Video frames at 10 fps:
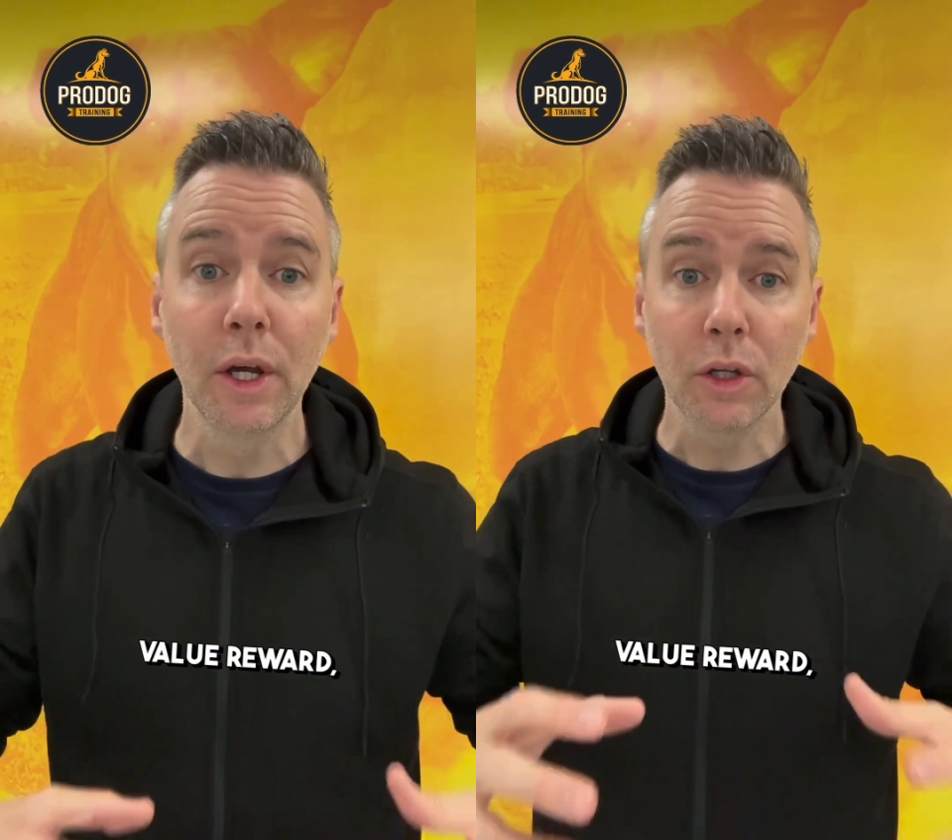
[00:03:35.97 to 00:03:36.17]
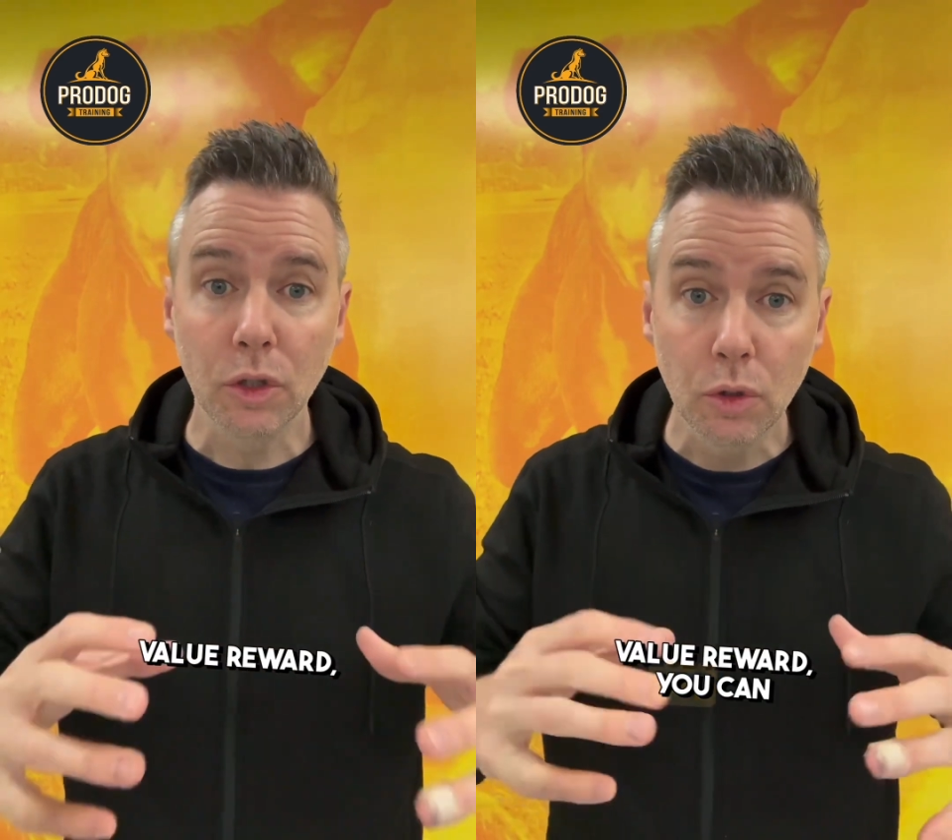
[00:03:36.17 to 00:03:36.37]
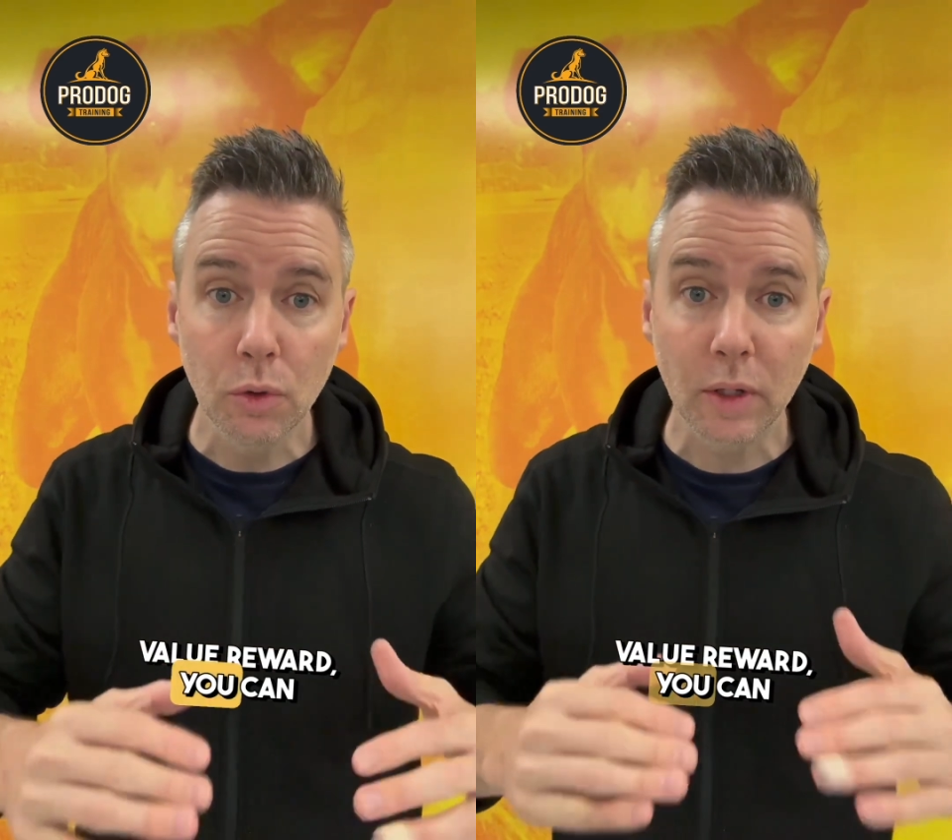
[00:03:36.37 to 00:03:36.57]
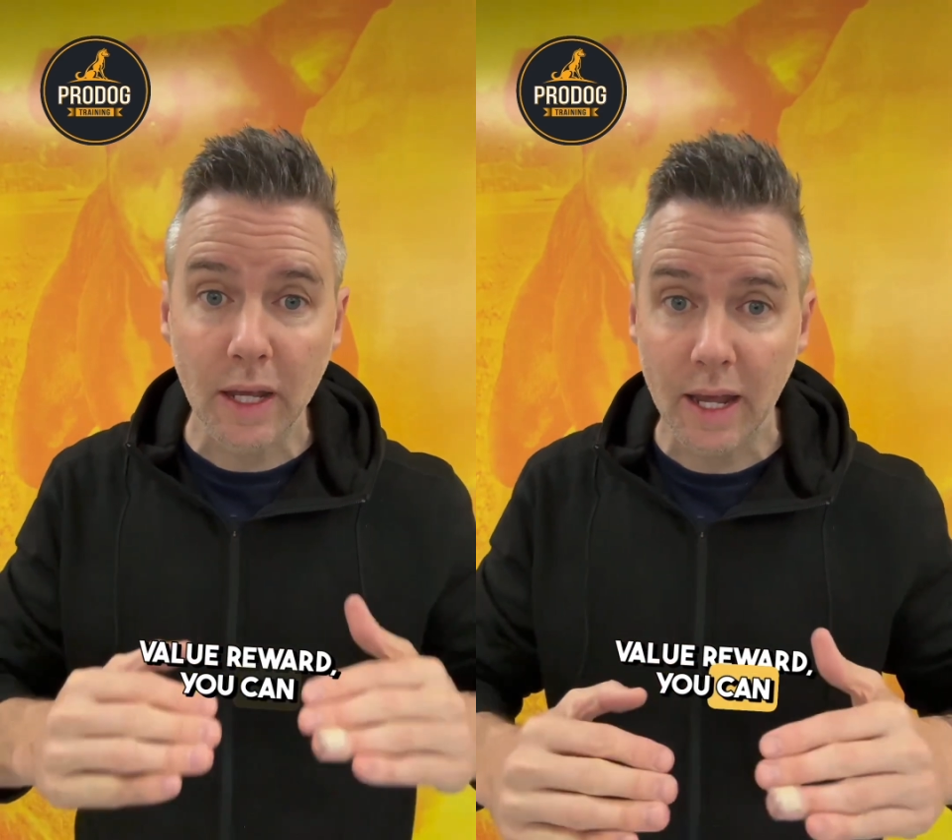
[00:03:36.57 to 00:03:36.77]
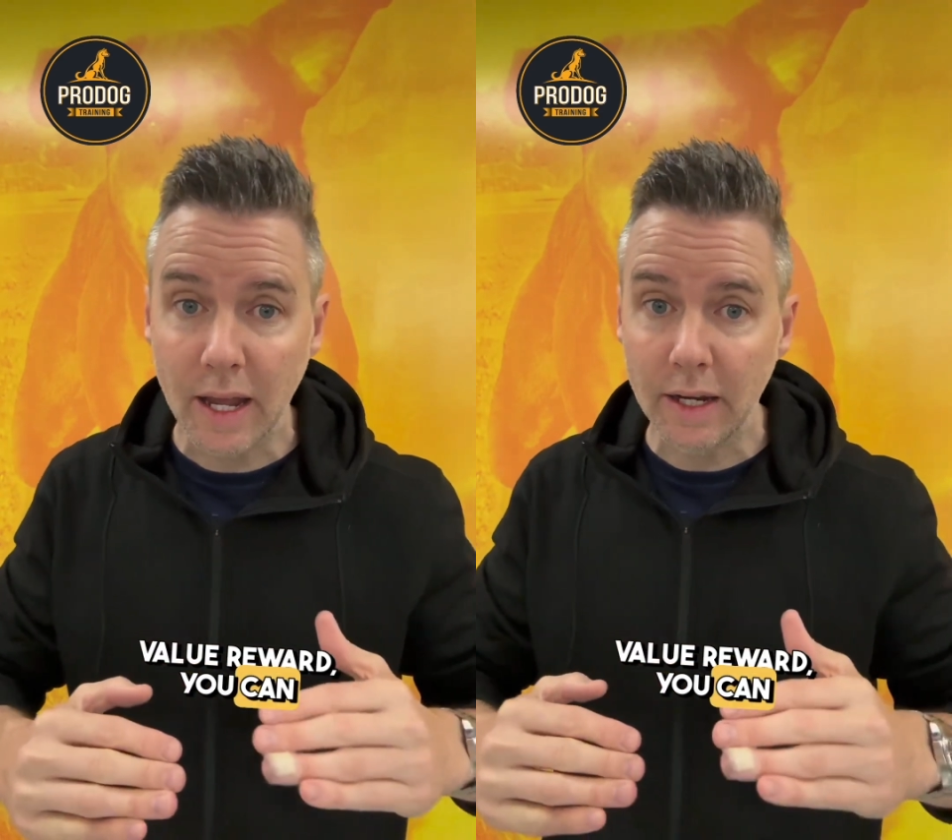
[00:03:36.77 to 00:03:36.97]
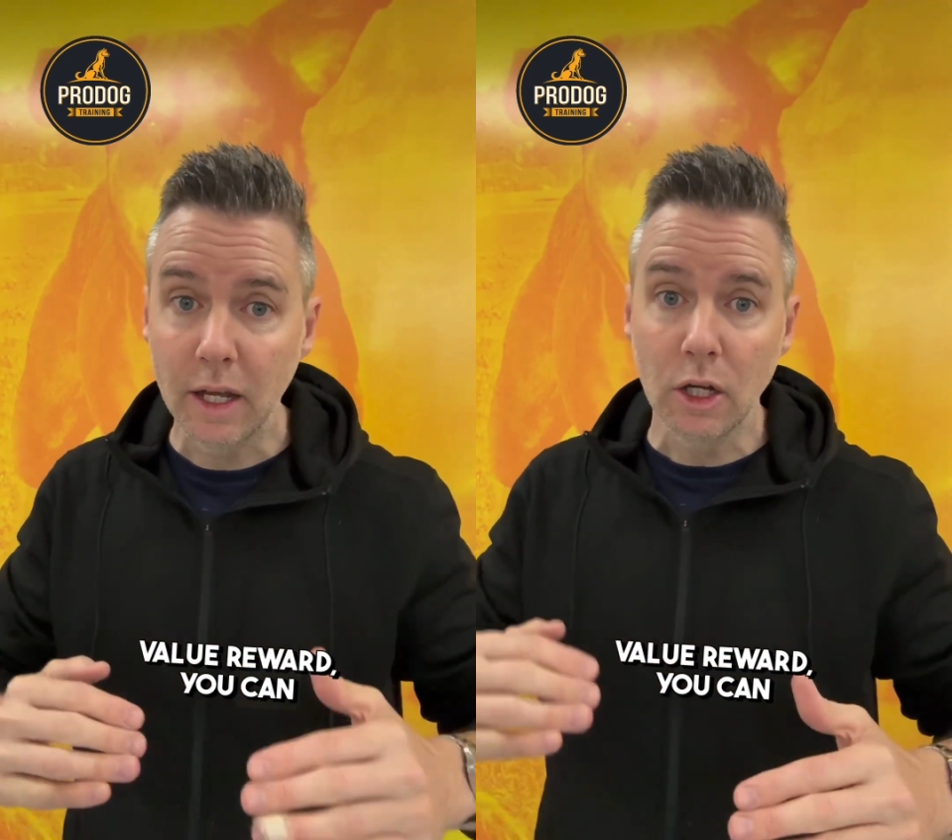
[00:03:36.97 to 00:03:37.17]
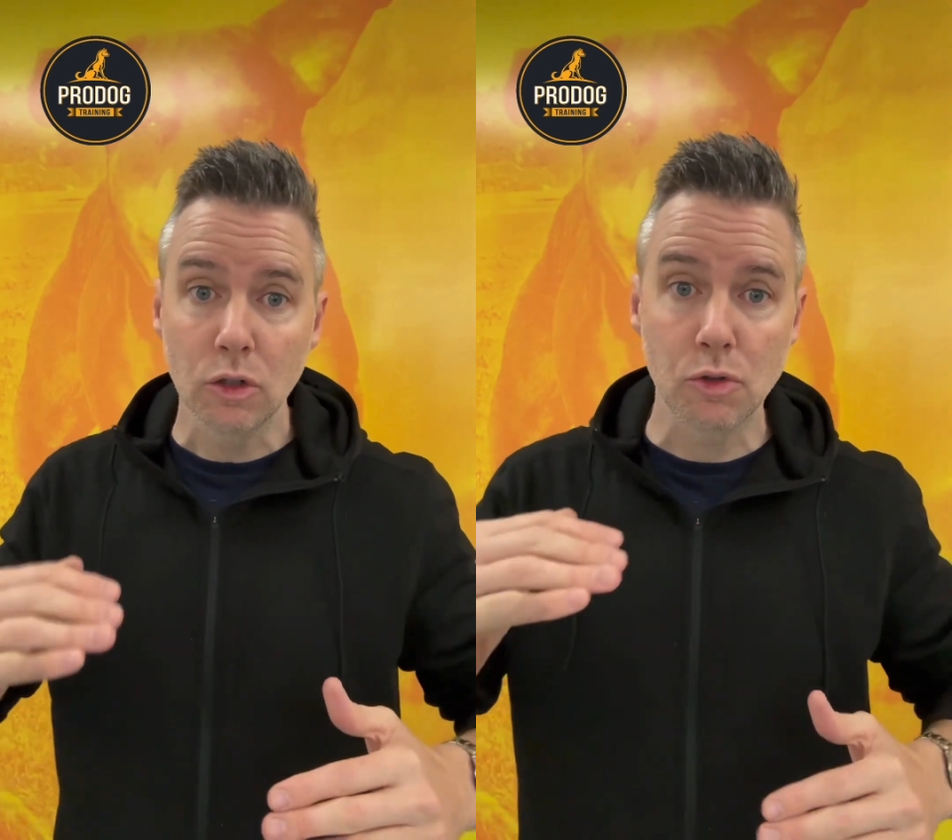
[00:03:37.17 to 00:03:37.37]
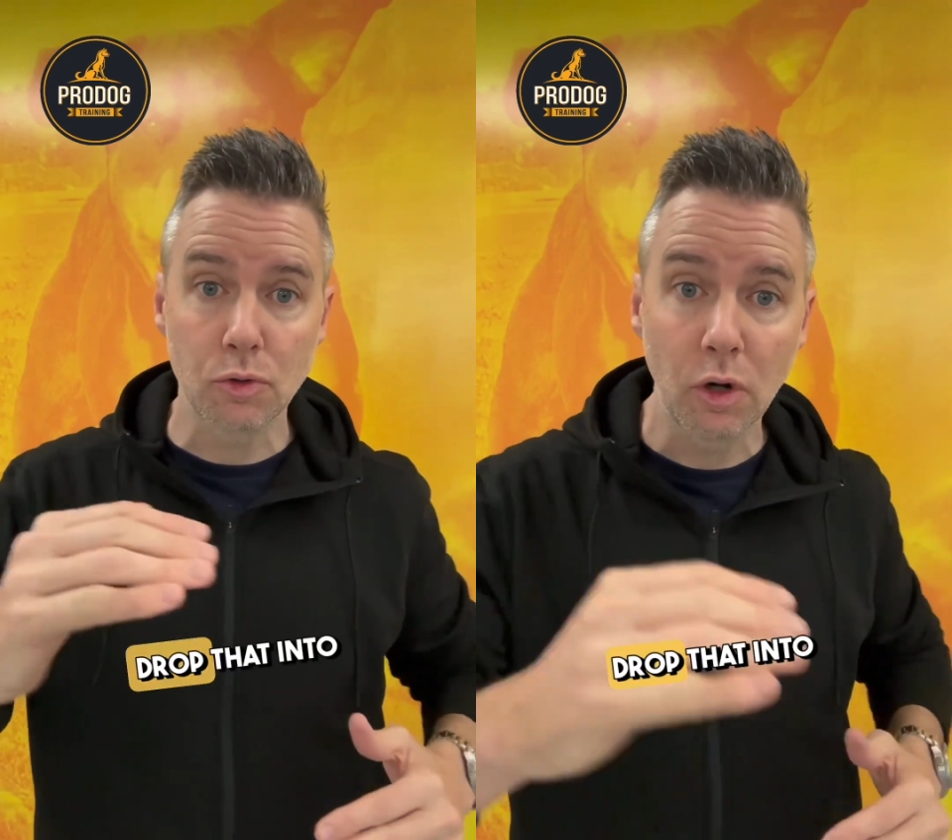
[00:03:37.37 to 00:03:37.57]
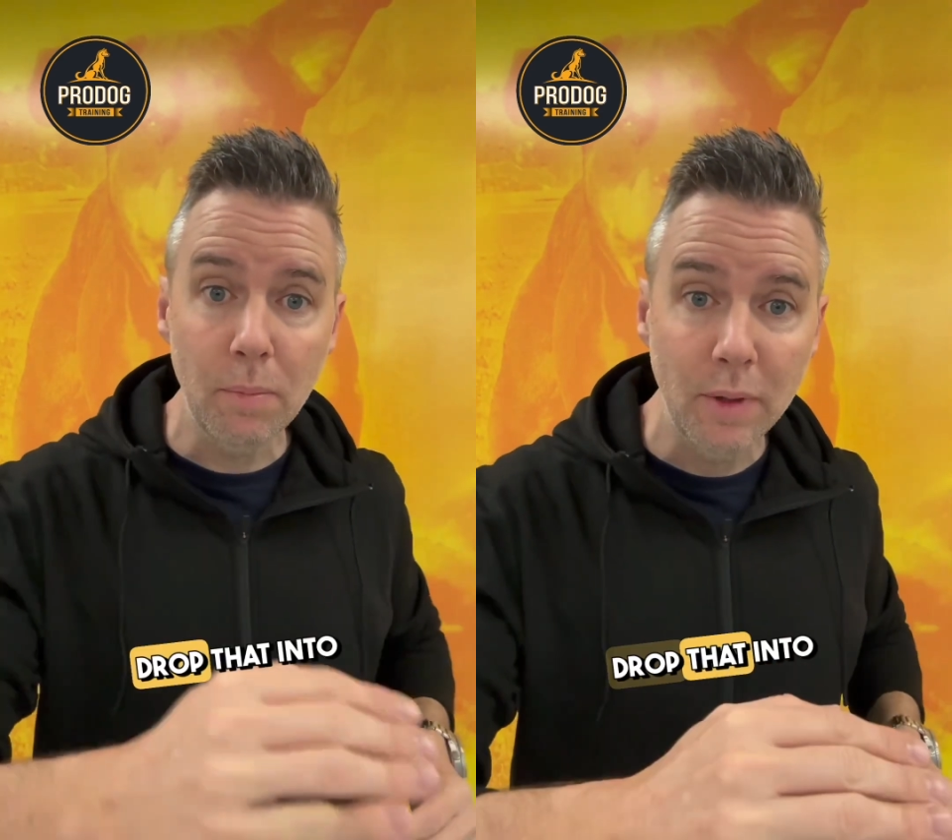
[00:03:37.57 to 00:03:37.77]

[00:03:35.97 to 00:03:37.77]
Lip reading: you can drop